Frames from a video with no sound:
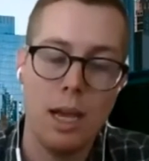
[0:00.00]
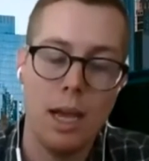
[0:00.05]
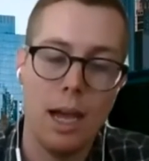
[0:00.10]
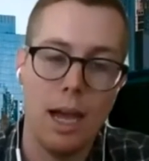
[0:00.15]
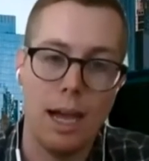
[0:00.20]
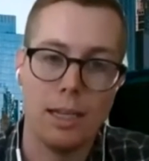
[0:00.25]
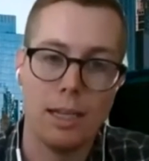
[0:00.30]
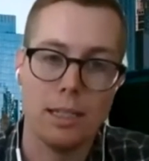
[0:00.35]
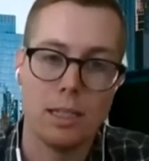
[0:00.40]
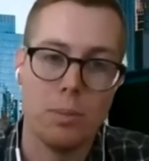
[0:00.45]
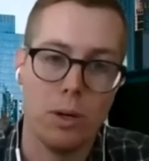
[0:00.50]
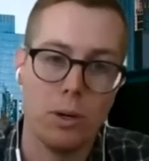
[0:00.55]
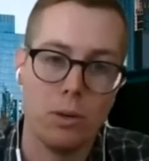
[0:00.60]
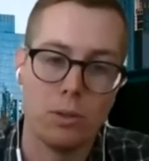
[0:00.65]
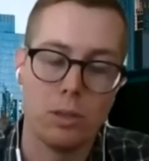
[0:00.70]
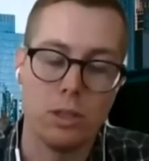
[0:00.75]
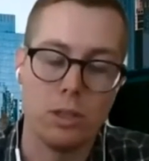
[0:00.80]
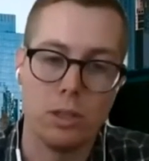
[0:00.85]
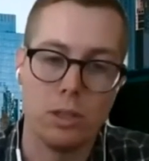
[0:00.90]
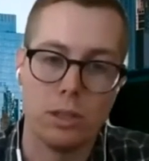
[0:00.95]
as opposed
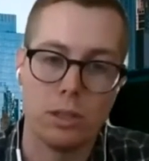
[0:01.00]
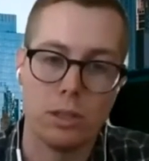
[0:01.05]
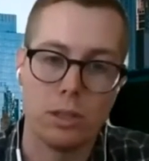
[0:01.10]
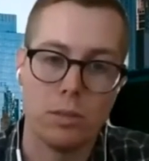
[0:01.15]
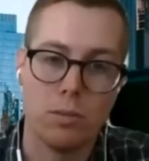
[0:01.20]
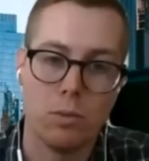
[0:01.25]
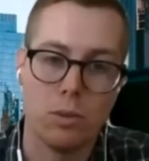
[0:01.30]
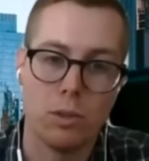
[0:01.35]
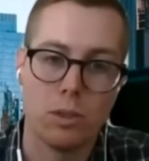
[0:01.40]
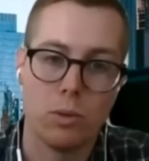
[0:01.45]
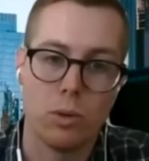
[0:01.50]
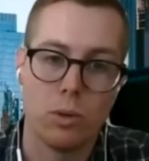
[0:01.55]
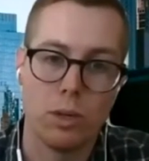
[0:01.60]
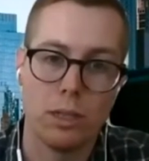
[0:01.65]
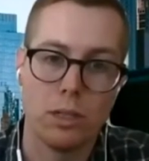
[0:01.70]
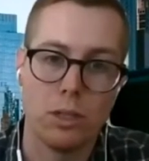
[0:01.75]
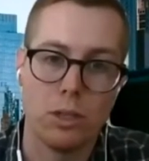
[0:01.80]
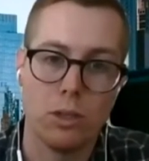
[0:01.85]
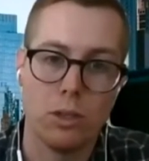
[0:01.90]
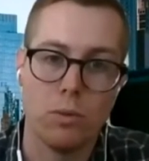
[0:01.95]
to just resorting
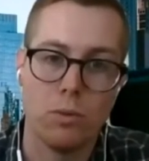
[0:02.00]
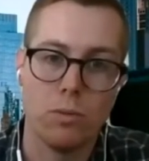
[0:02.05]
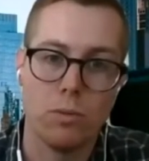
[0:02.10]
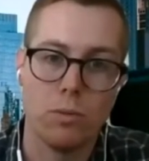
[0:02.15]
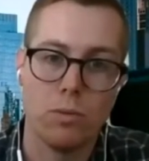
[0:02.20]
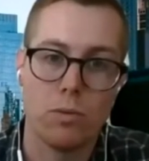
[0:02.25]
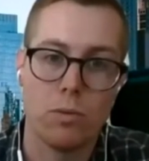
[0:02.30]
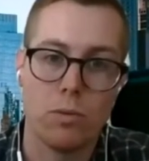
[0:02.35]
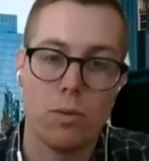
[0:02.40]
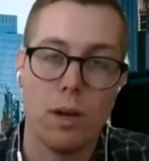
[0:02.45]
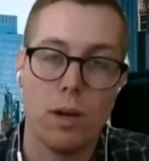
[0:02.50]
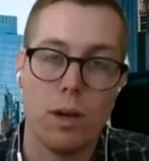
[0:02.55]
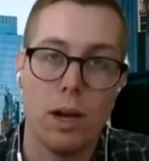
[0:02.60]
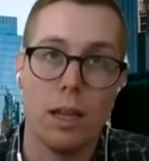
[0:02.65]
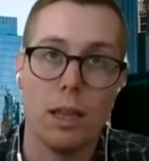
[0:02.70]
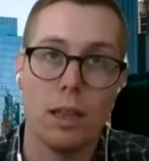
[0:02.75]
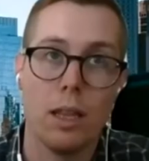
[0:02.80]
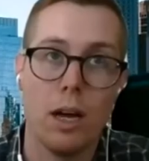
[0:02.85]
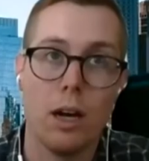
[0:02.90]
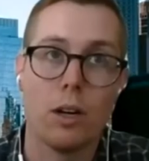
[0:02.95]
to
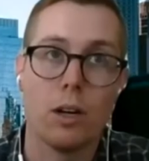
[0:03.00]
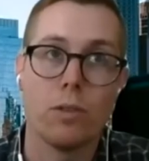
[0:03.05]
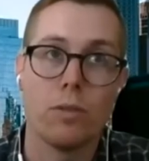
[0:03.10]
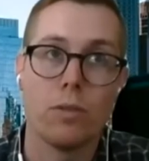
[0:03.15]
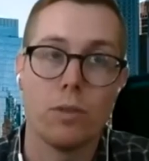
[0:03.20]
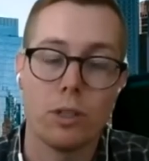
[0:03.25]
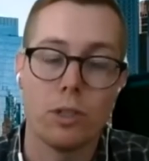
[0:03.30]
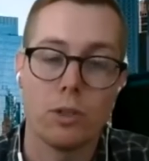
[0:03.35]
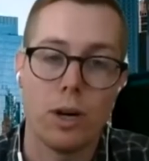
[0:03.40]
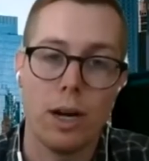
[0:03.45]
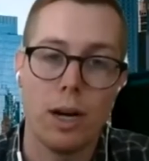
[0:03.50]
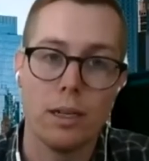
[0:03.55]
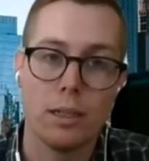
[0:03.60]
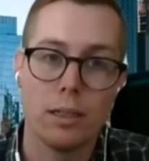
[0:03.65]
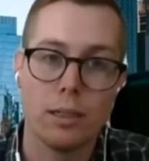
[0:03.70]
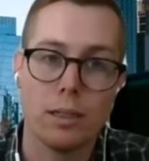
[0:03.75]
longer free trials.